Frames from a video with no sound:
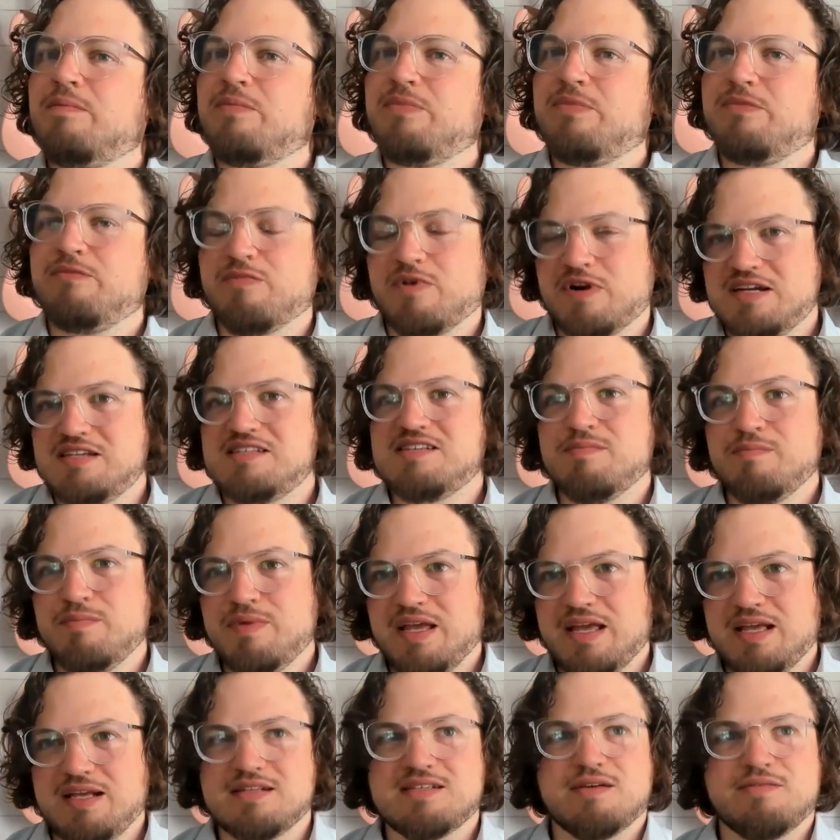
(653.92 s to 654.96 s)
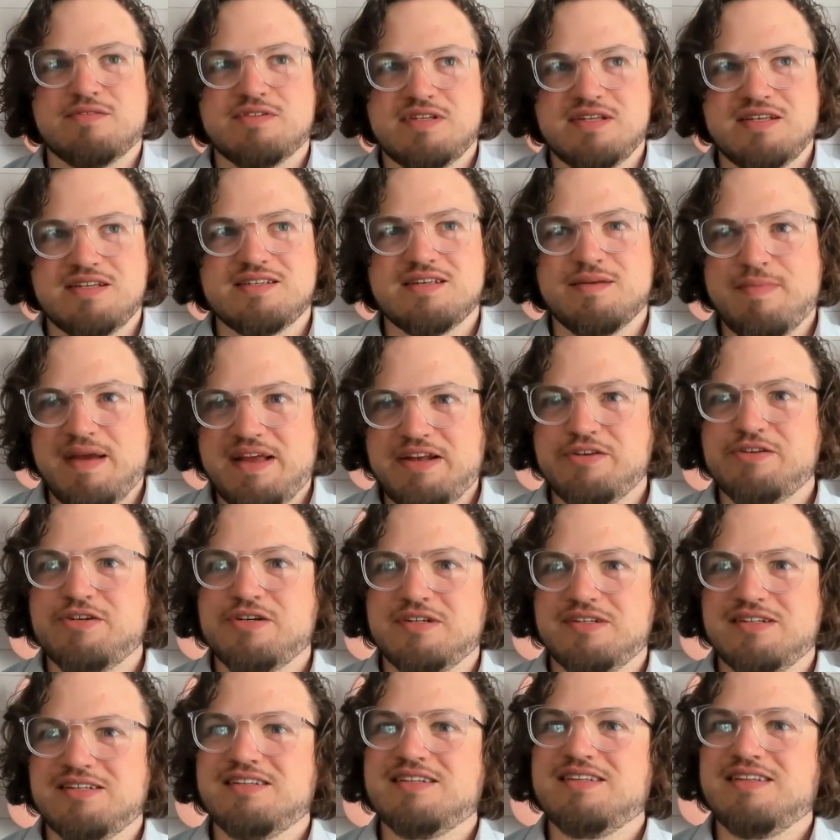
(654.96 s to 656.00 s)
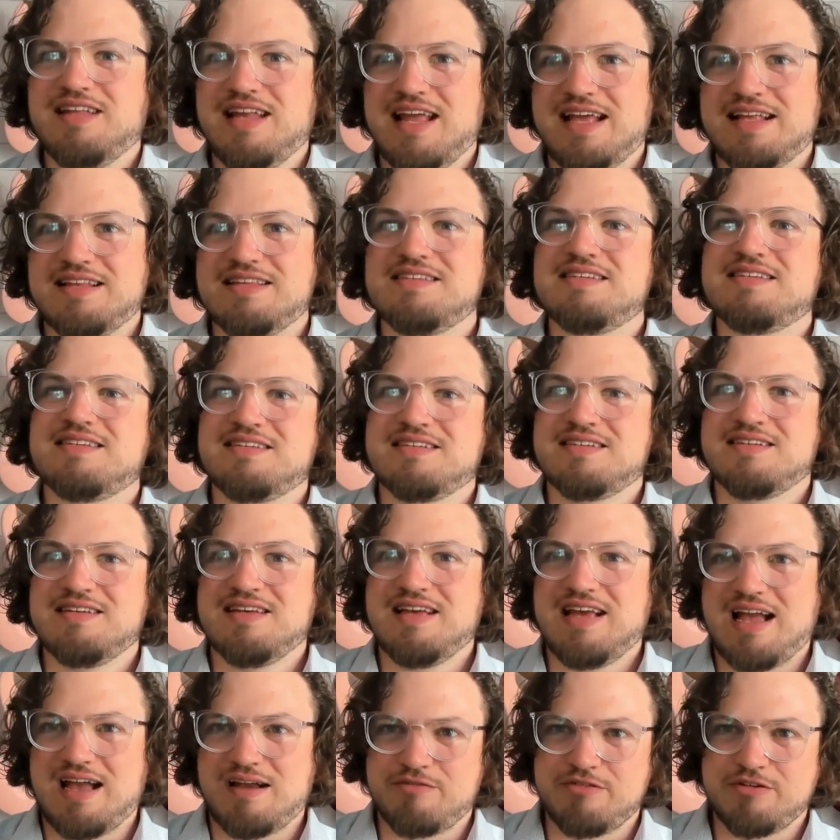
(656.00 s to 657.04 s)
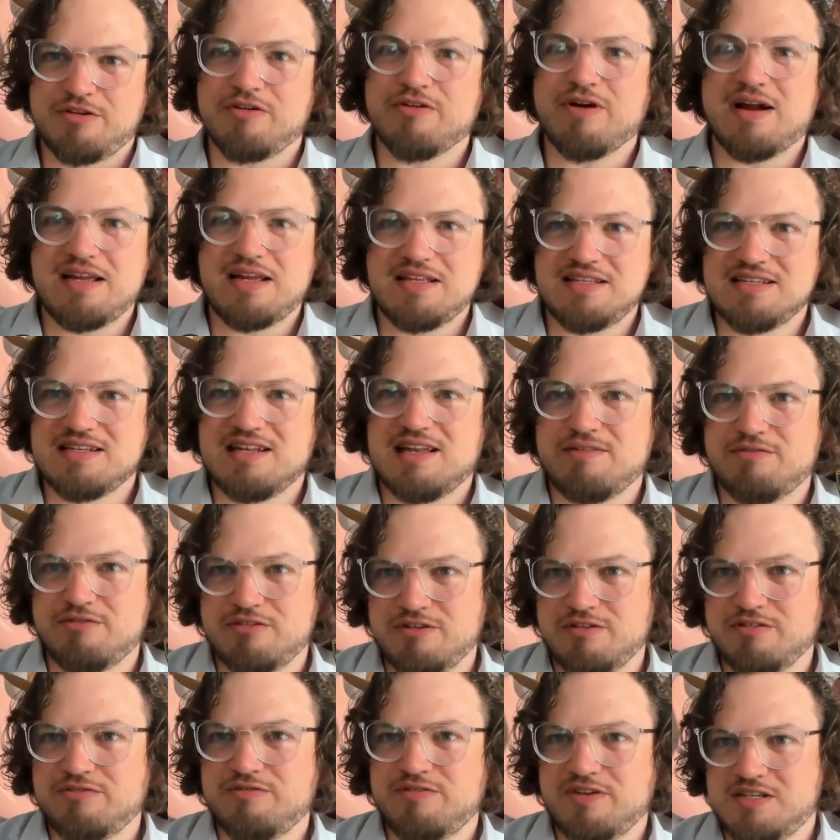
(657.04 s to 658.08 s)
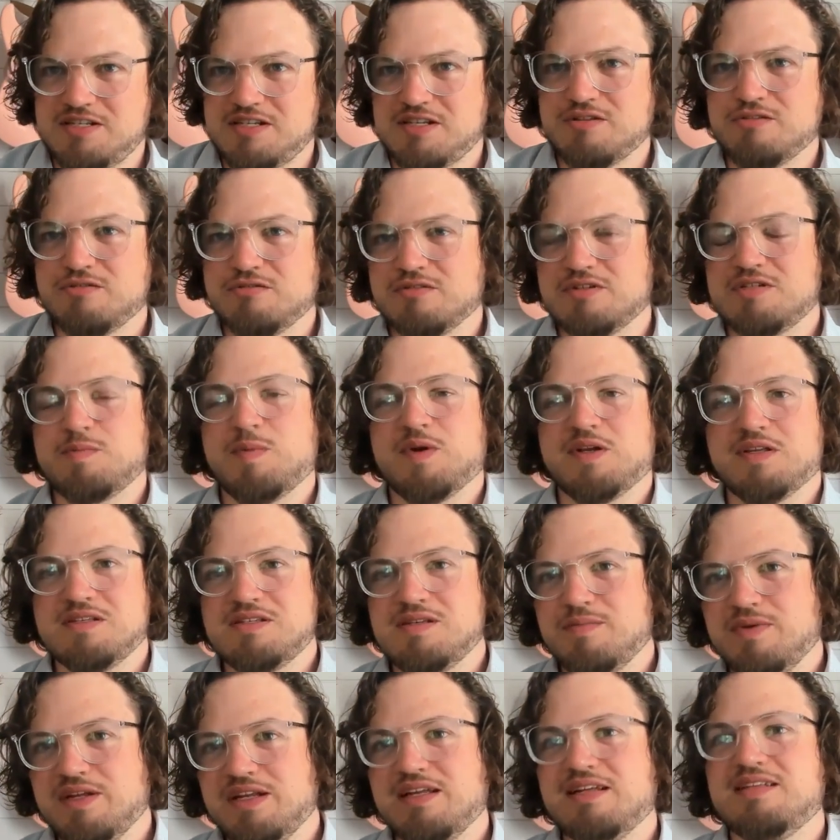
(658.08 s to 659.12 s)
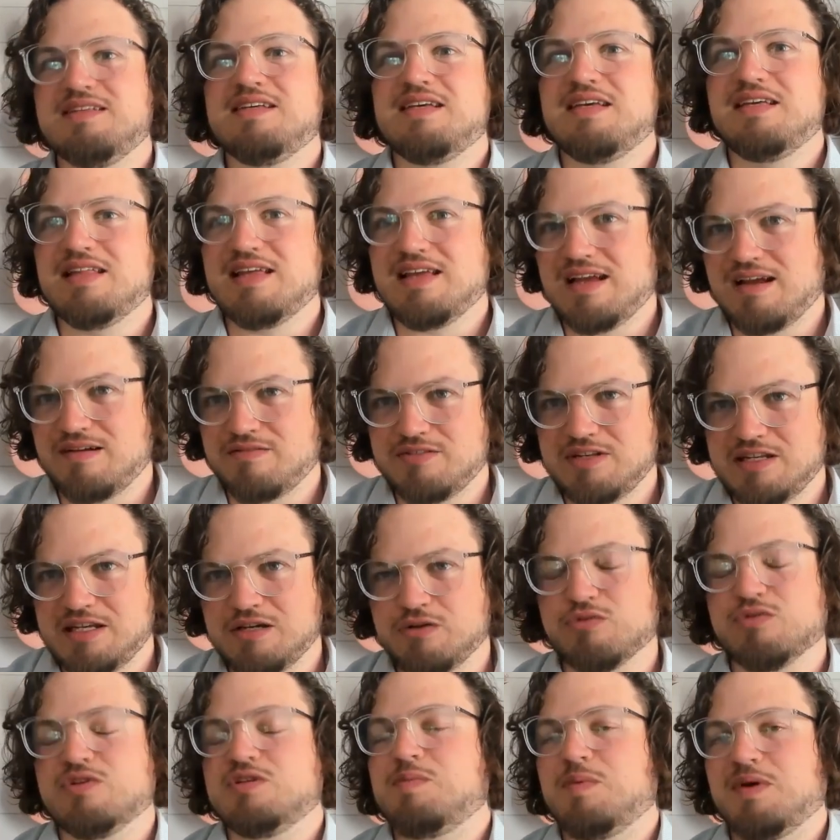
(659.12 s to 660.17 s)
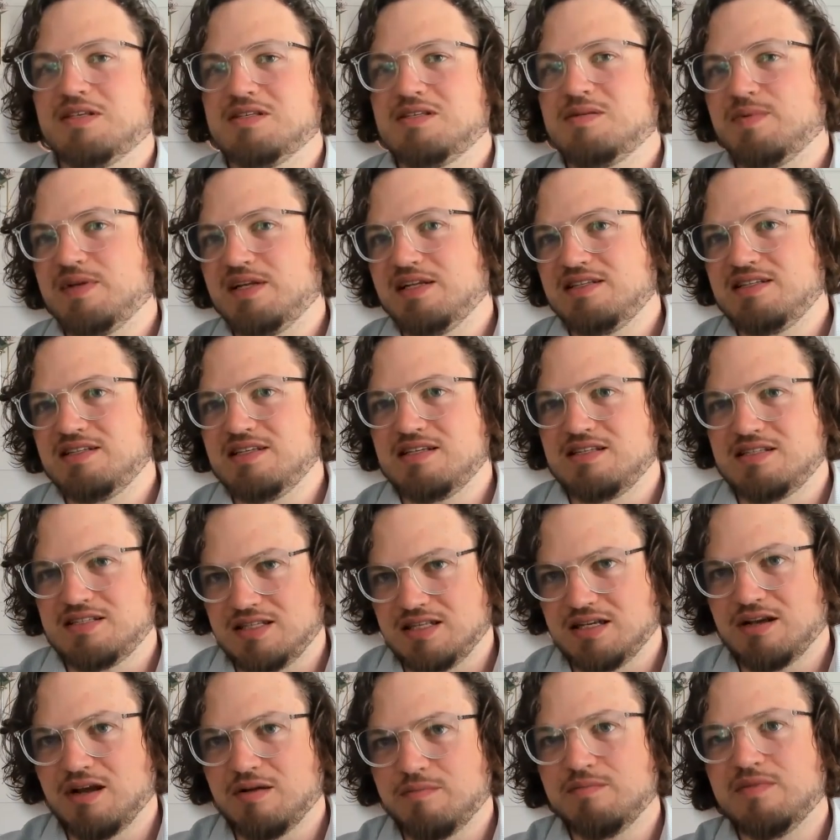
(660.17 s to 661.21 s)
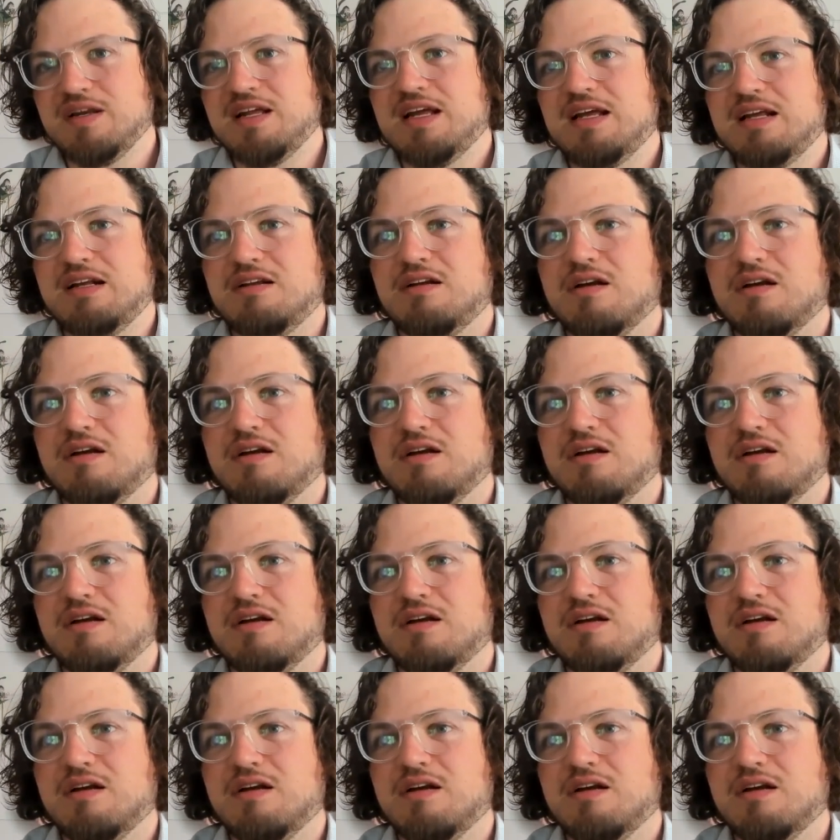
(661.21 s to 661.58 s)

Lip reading: Reason being is obviously, as I mentioned, NEDs have a greater level of fiscal responsibility. They have legal responsibility to the company and